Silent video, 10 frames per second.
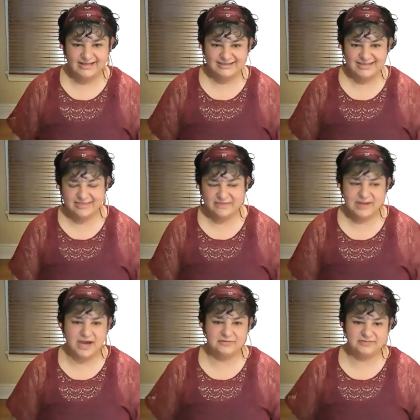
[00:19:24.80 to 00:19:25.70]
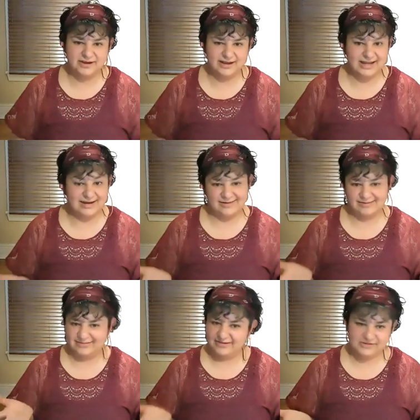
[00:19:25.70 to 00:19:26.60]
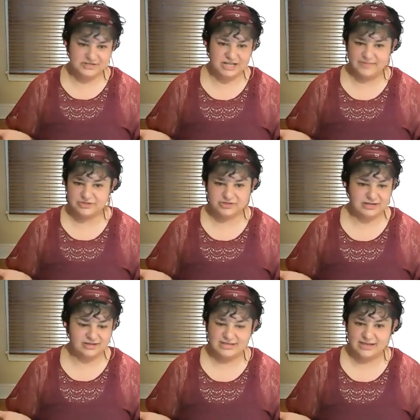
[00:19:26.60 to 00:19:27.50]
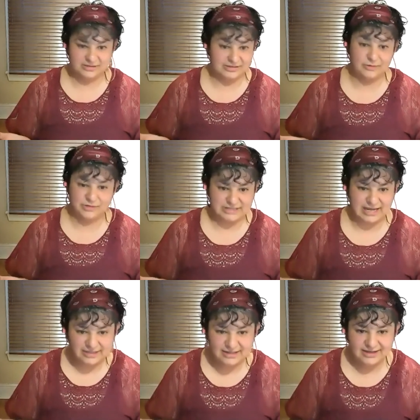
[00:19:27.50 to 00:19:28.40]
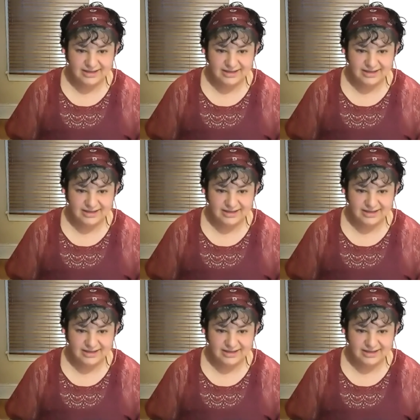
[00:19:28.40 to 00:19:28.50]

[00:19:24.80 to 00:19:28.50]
take them out of there. And the first time I tried this, I thought they were dead.